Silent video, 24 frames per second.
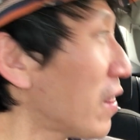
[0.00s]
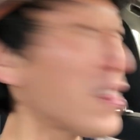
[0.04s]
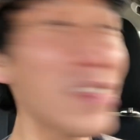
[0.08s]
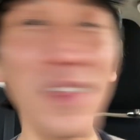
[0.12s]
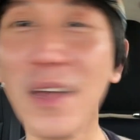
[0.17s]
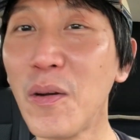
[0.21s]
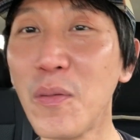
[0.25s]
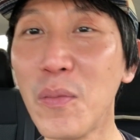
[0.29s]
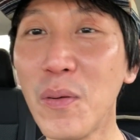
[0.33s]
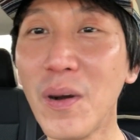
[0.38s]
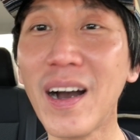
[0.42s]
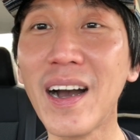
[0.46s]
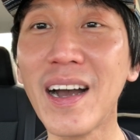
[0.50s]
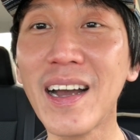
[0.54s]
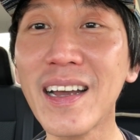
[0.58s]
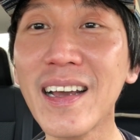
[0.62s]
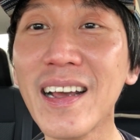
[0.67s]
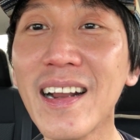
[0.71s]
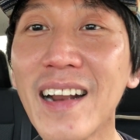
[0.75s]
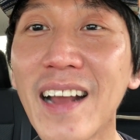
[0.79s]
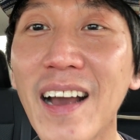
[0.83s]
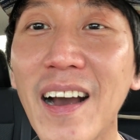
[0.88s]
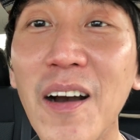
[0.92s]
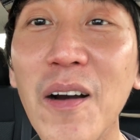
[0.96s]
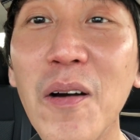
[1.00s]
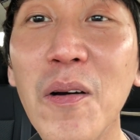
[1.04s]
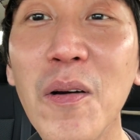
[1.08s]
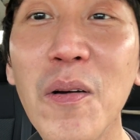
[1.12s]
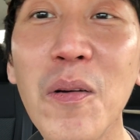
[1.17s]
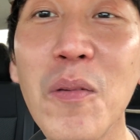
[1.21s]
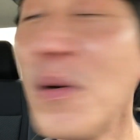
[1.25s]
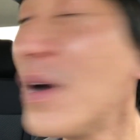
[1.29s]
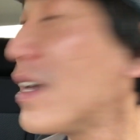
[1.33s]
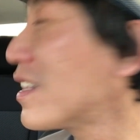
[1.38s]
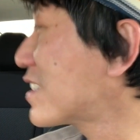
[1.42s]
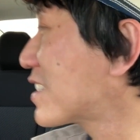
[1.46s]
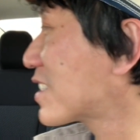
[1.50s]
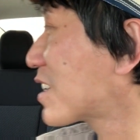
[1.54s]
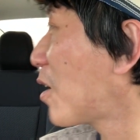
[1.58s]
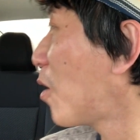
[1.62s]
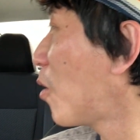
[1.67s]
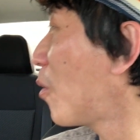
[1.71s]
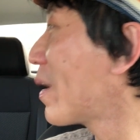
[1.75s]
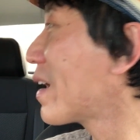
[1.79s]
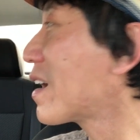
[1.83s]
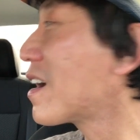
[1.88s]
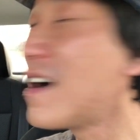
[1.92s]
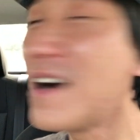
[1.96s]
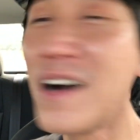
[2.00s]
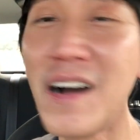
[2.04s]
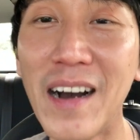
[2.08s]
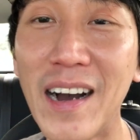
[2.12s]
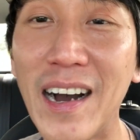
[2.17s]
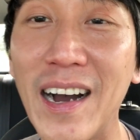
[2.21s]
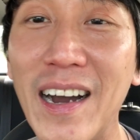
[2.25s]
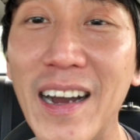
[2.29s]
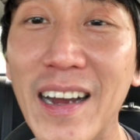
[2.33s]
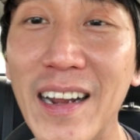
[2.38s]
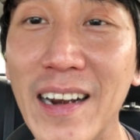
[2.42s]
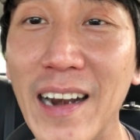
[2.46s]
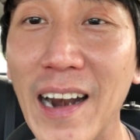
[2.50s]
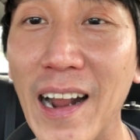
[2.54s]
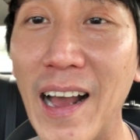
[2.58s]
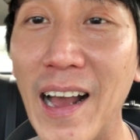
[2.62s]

the what? What's going on?